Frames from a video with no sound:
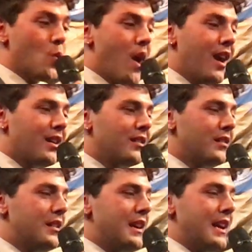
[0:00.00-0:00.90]
a
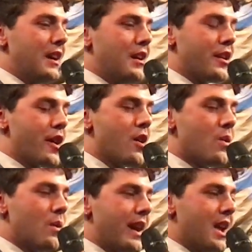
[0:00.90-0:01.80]
while
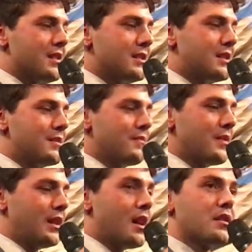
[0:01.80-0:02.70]
ago, and
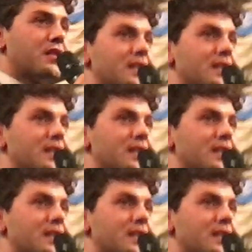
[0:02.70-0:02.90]
a lot of